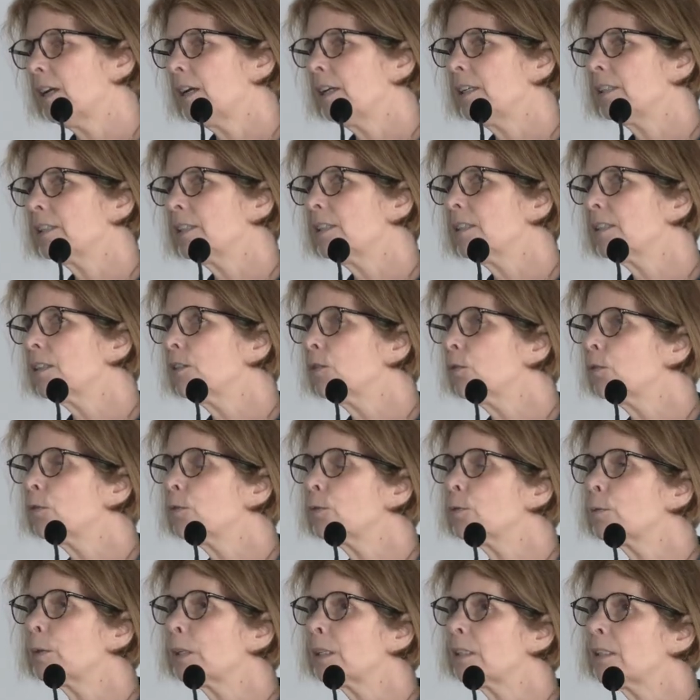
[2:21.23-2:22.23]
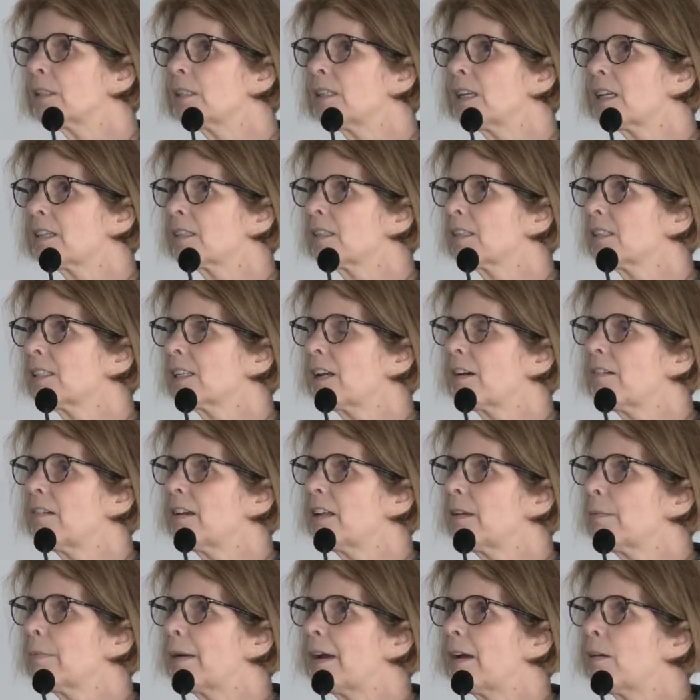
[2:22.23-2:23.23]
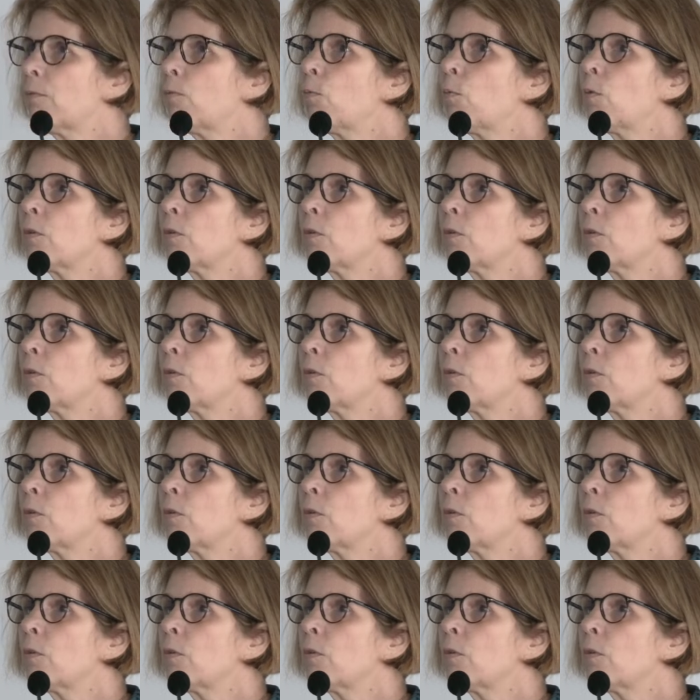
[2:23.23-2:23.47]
It isn't always necessarily about